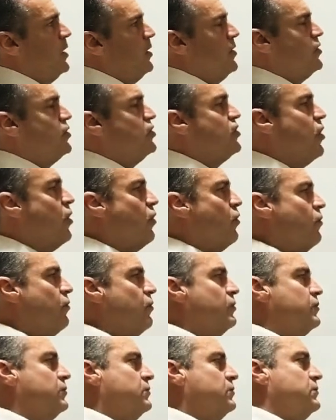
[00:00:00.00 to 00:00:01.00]

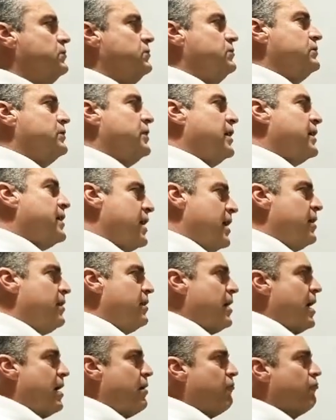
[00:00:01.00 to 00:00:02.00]
So,
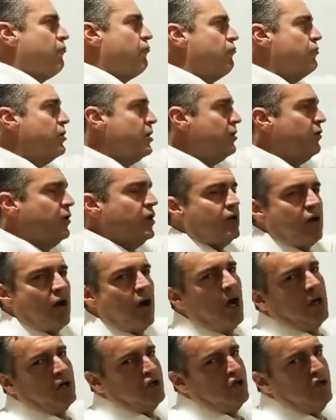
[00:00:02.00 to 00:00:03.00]
again, I really
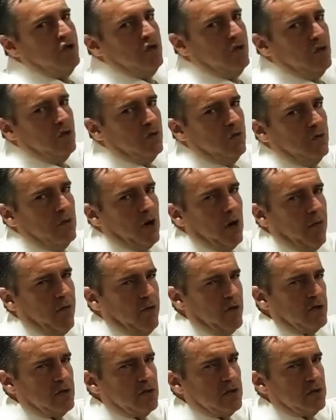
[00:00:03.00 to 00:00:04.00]
caution you on
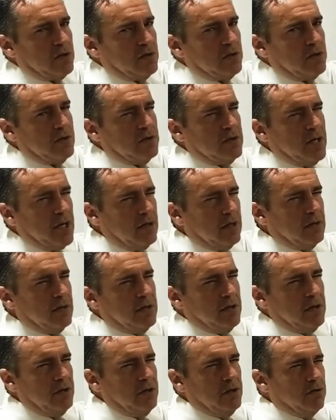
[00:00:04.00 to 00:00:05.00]
this,
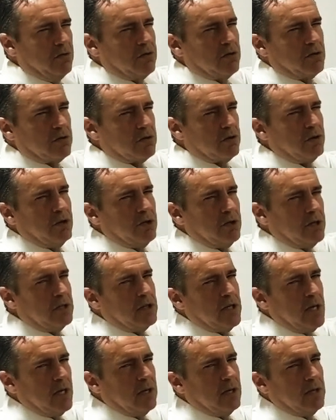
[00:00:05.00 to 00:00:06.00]
that you could
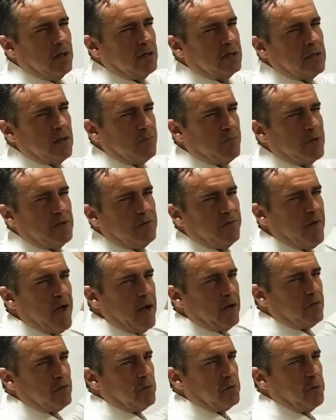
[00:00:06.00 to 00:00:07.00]
think something's
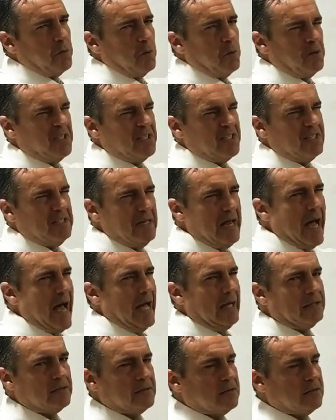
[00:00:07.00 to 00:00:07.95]
factorable when it's not,